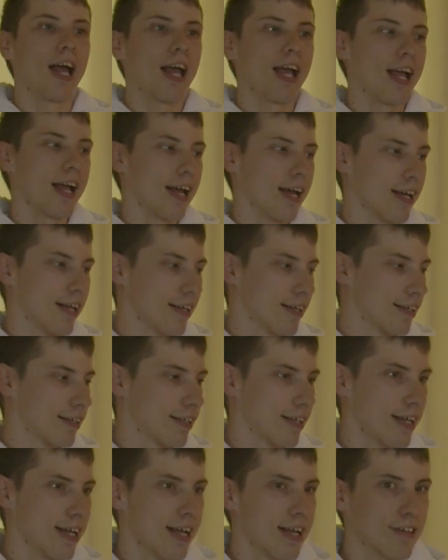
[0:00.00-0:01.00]

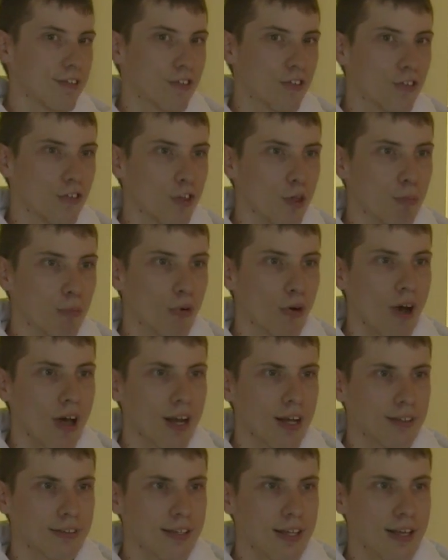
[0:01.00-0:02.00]
and the
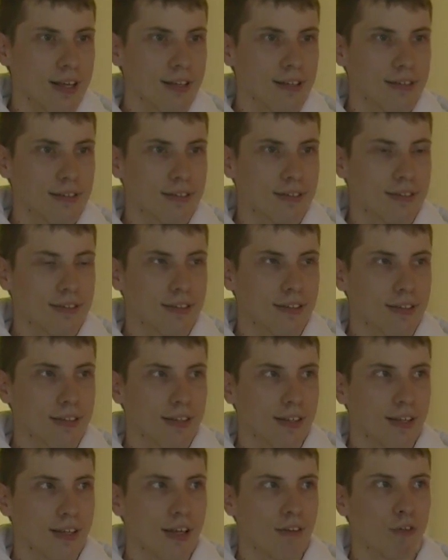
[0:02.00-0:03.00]
product is,
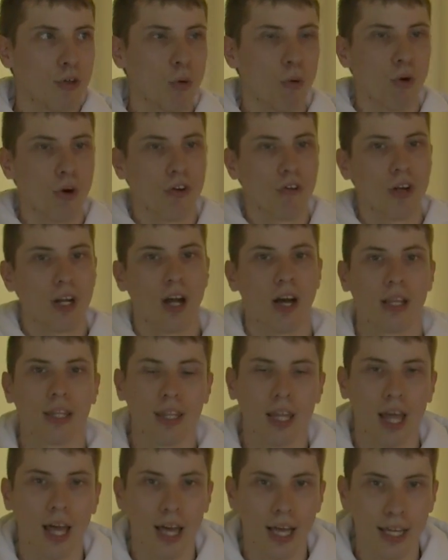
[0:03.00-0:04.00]
if you order it
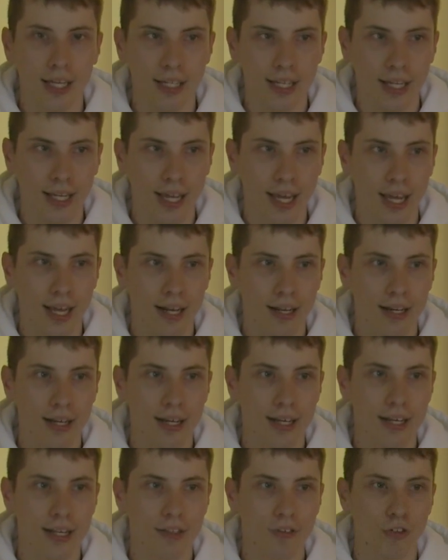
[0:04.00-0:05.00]
online in
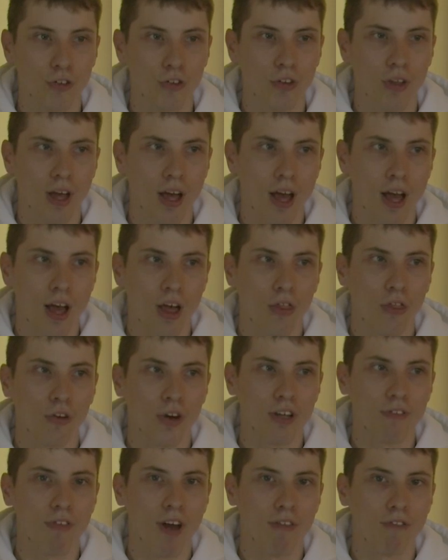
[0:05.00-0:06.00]
Canada, it's
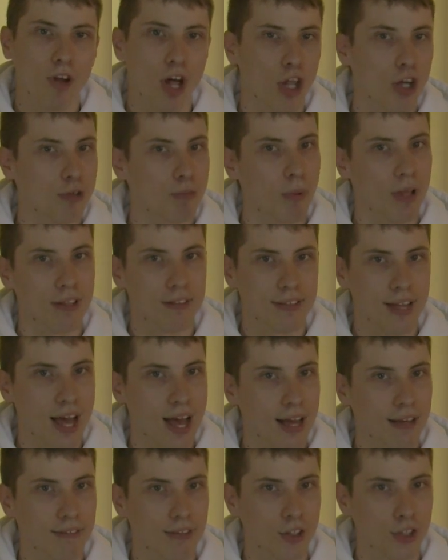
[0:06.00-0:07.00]
$35 plus
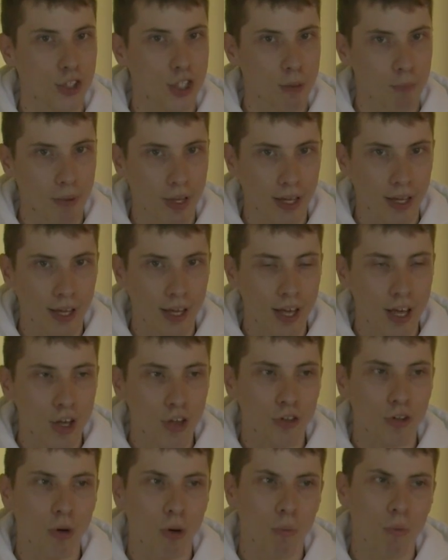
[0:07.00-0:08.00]
tax and shipping.
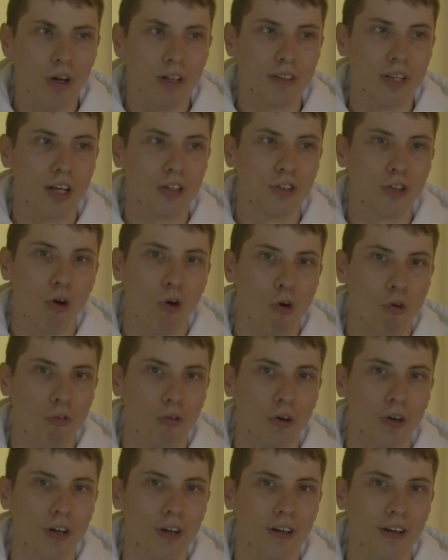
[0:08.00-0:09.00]
So it works out to
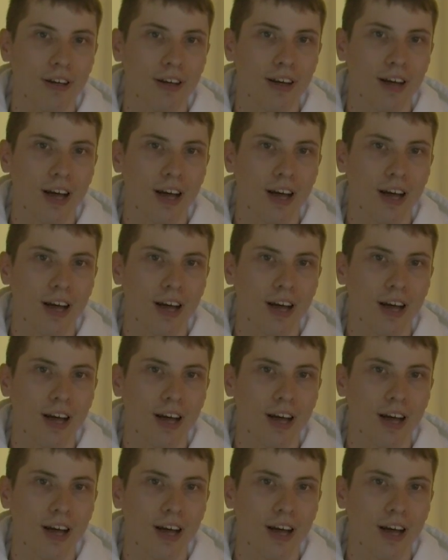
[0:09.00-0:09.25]
over